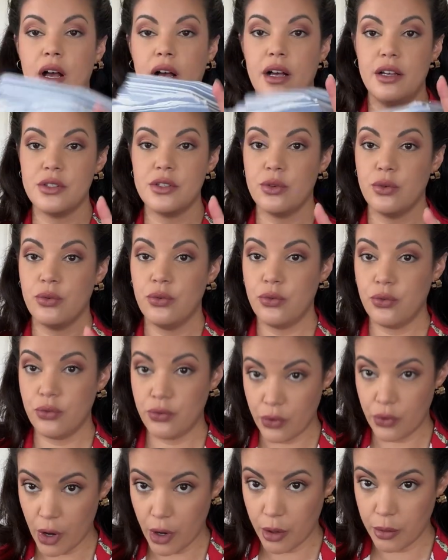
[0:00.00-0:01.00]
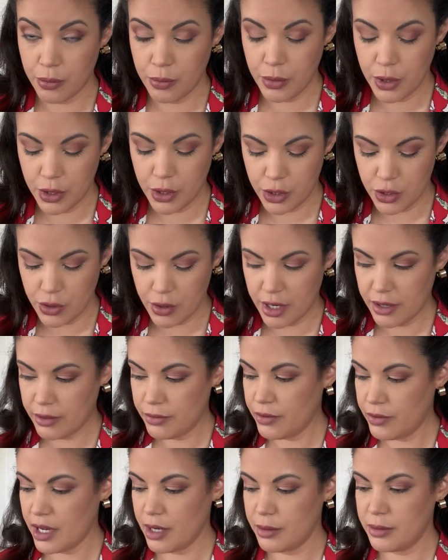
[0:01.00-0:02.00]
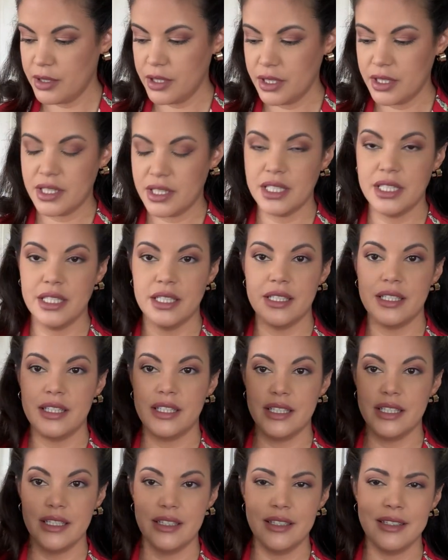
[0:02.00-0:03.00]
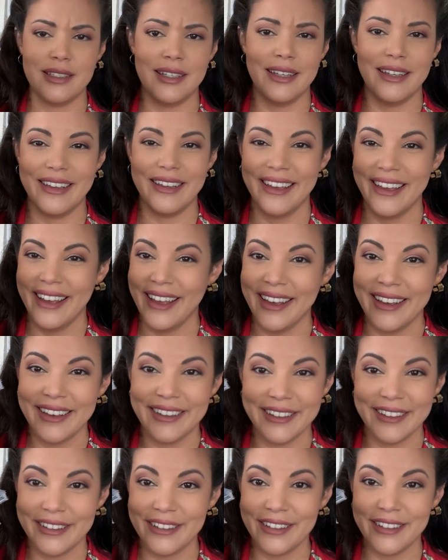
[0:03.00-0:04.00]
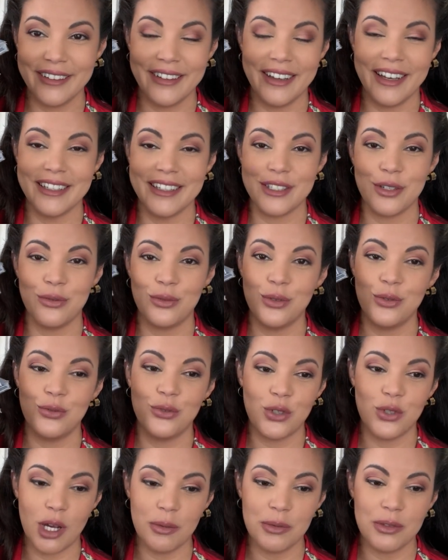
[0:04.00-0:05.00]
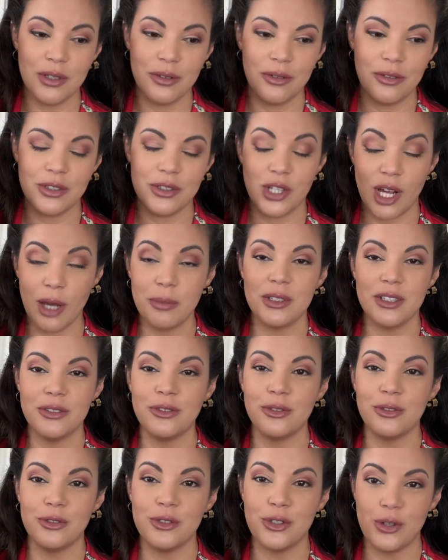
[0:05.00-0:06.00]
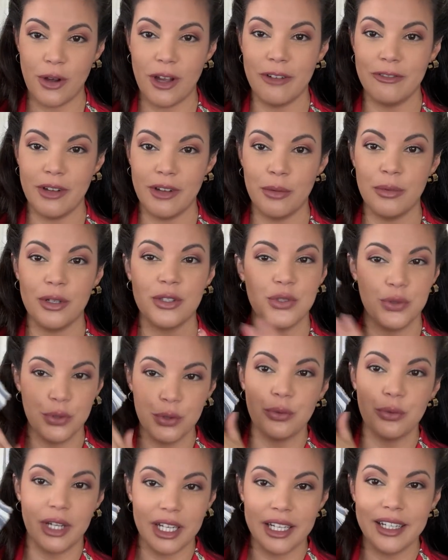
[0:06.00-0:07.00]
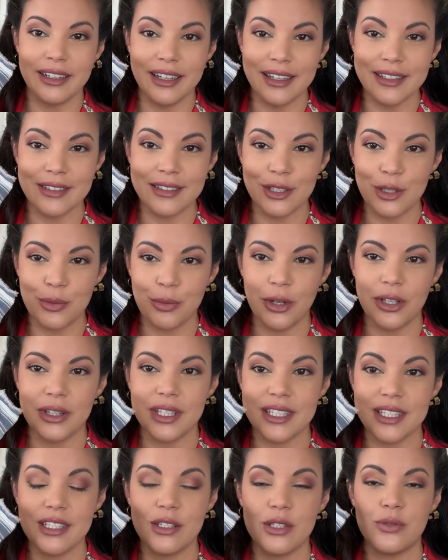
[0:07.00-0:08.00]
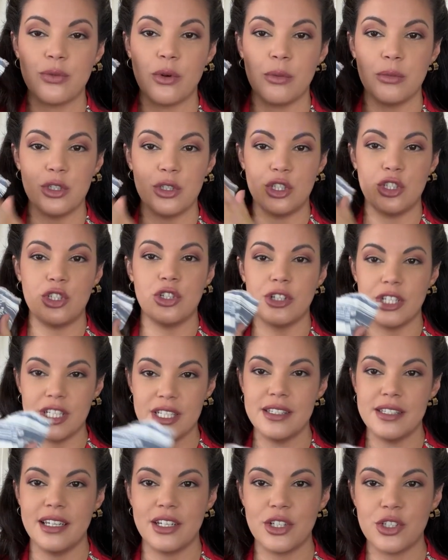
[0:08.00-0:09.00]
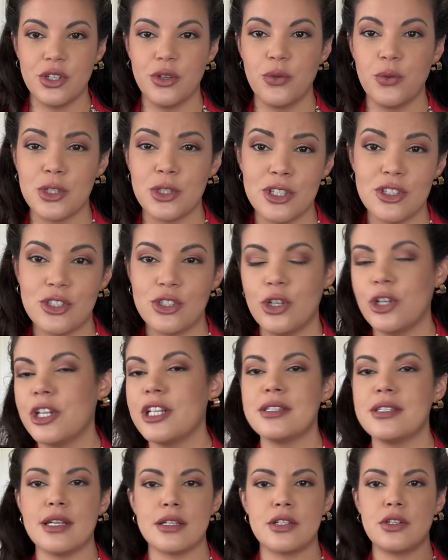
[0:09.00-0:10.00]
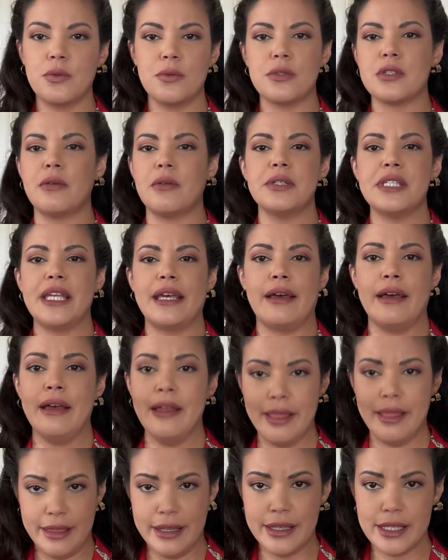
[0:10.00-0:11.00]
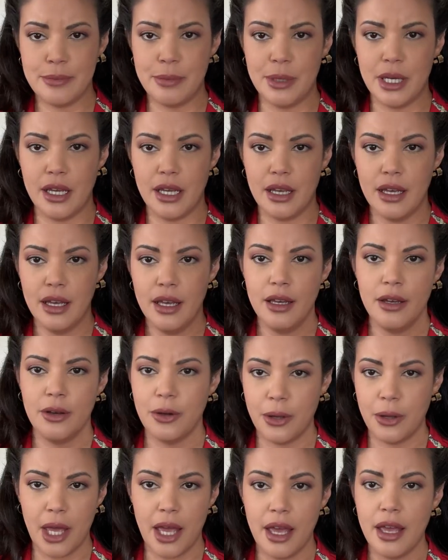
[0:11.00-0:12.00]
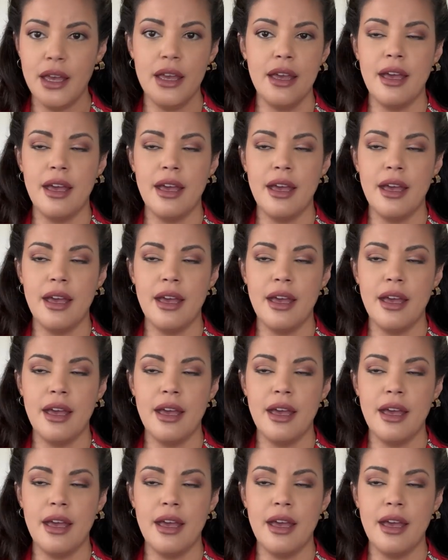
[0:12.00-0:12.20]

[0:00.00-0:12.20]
Also from Joann Fabrics is this. You guys, if you've shopped in Joann Fabrics, you will recognize this print. This is from the shirting section, which the shirting section was always like this big, okay?